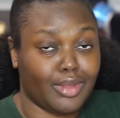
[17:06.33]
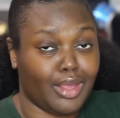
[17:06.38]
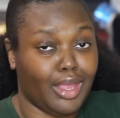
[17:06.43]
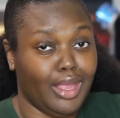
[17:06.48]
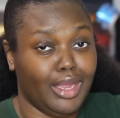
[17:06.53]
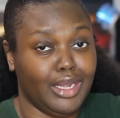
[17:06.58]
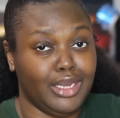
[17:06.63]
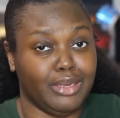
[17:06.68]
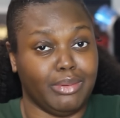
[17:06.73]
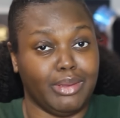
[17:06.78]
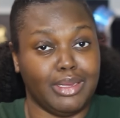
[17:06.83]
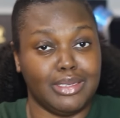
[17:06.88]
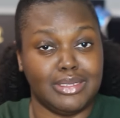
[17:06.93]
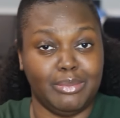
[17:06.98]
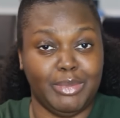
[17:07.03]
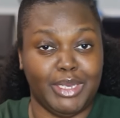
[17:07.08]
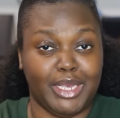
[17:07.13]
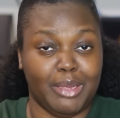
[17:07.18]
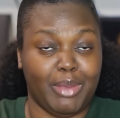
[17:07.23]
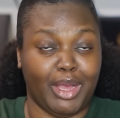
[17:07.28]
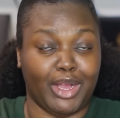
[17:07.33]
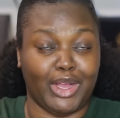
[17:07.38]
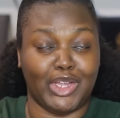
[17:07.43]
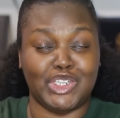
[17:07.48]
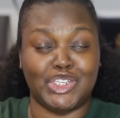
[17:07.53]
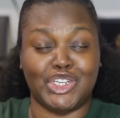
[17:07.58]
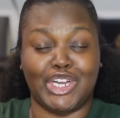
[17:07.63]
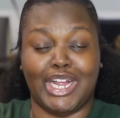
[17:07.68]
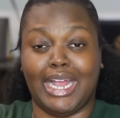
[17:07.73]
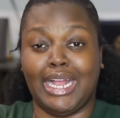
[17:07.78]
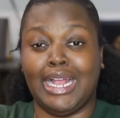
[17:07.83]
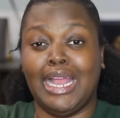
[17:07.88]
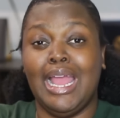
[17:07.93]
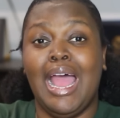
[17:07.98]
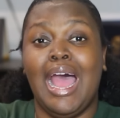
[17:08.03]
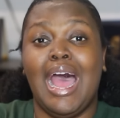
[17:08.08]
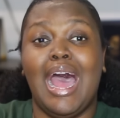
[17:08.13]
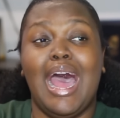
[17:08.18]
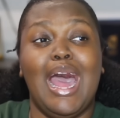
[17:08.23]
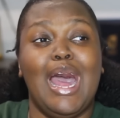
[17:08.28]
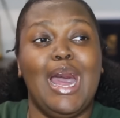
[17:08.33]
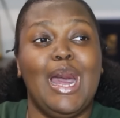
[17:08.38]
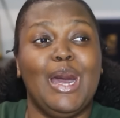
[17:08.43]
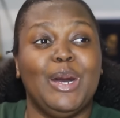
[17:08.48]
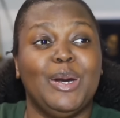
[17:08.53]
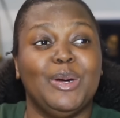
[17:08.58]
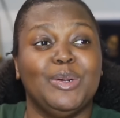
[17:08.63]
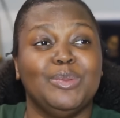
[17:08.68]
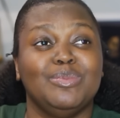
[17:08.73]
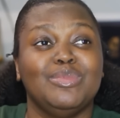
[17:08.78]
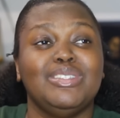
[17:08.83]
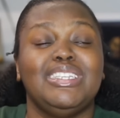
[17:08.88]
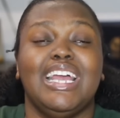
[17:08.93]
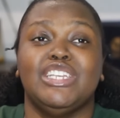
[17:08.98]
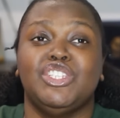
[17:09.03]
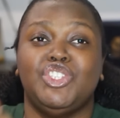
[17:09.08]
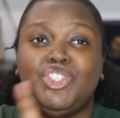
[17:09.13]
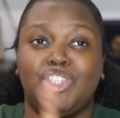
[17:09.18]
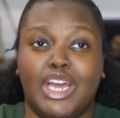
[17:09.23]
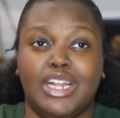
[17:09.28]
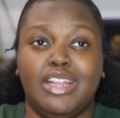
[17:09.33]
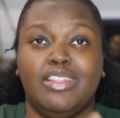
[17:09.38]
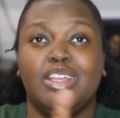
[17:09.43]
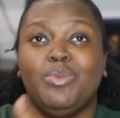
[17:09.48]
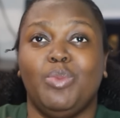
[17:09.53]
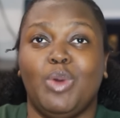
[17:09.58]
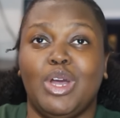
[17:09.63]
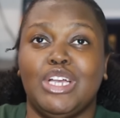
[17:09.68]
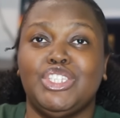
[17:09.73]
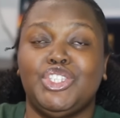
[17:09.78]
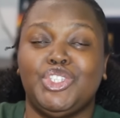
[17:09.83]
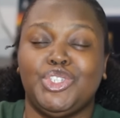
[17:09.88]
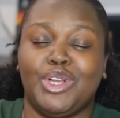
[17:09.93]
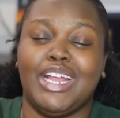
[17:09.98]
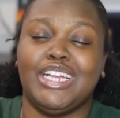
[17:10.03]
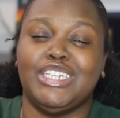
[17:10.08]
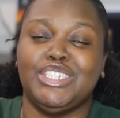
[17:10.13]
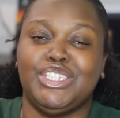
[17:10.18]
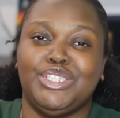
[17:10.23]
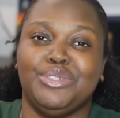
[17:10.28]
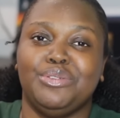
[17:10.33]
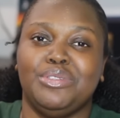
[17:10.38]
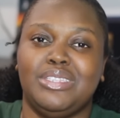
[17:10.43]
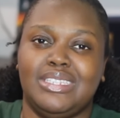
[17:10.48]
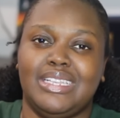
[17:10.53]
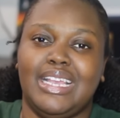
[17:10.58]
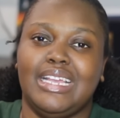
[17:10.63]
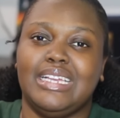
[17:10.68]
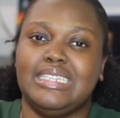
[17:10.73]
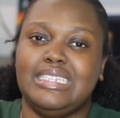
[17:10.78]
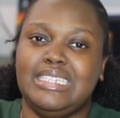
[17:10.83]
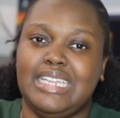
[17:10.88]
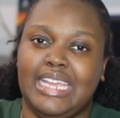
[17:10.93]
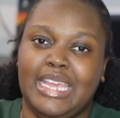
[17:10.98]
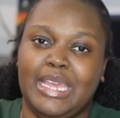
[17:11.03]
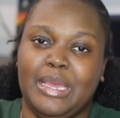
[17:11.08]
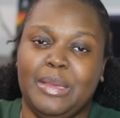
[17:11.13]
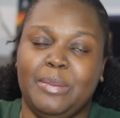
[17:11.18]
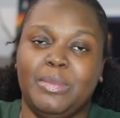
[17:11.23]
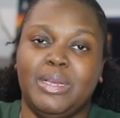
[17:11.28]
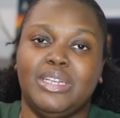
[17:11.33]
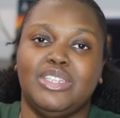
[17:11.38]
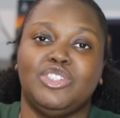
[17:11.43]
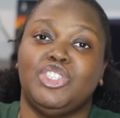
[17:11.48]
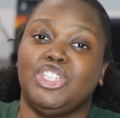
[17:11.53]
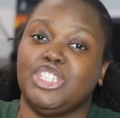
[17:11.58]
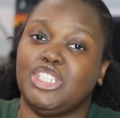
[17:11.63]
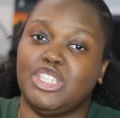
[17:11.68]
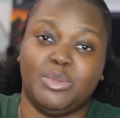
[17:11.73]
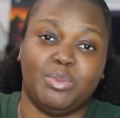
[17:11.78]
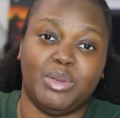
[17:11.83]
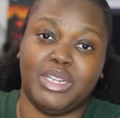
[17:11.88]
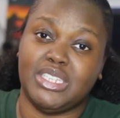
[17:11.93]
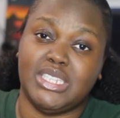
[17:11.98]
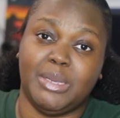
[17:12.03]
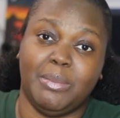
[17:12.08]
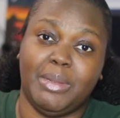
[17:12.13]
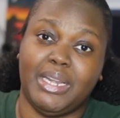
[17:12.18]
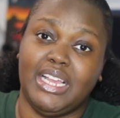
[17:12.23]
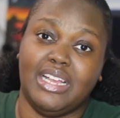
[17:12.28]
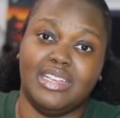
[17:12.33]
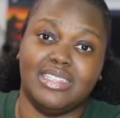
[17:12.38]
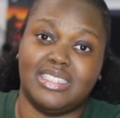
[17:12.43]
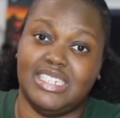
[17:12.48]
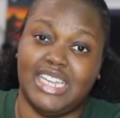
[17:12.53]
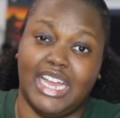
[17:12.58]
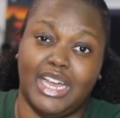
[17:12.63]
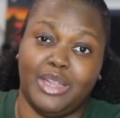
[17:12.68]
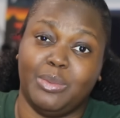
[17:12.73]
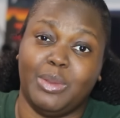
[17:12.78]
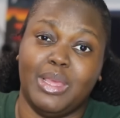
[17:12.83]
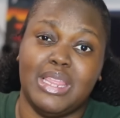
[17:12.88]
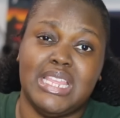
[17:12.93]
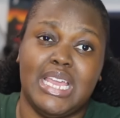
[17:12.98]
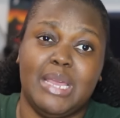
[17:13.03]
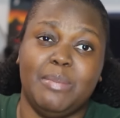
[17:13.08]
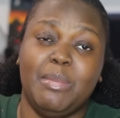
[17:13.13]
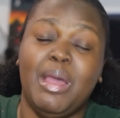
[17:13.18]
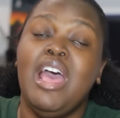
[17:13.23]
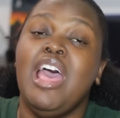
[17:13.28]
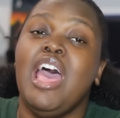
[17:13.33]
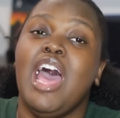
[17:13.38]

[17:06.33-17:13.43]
Anyways, let me get back on track. Yes, Jonathan was trying to sink Tim just to bring somebody else down with him.